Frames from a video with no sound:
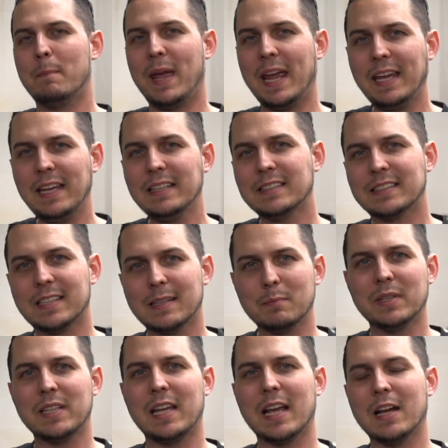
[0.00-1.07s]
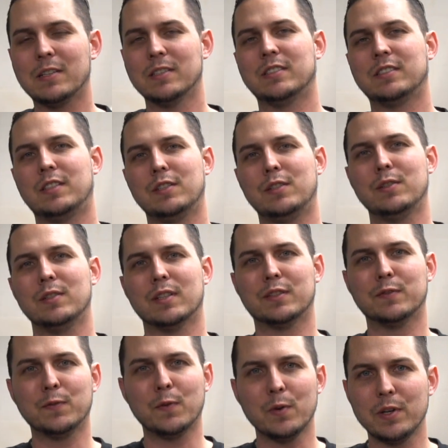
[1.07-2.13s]
paying somebody else to do this
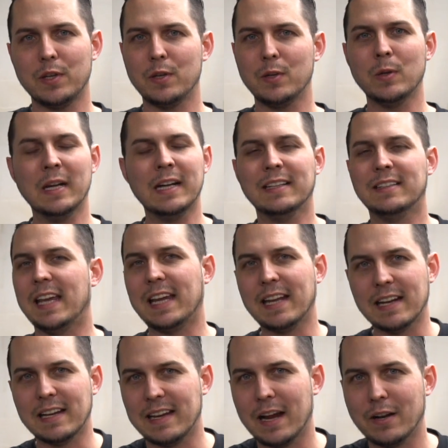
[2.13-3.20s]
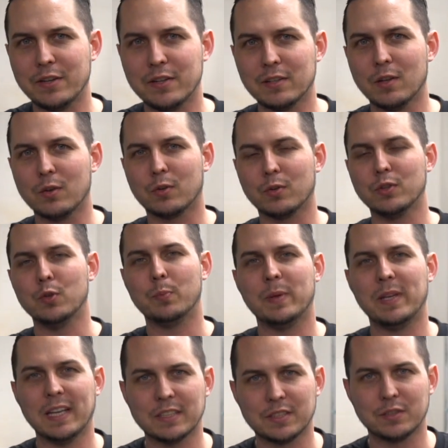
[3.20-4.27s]
for you, taking it down to your local
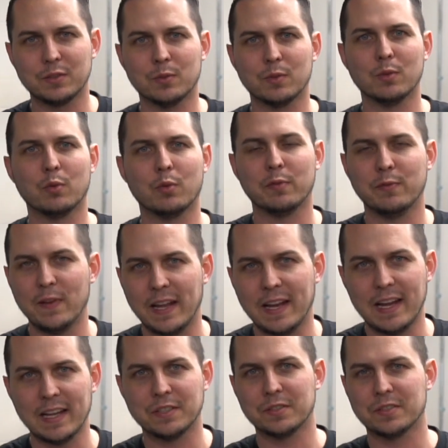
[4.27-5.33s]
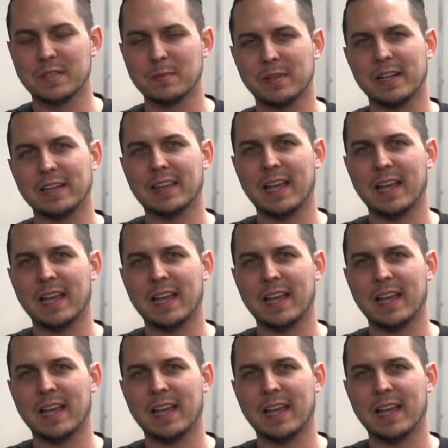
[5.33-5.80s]
UPS store or FedEx or something like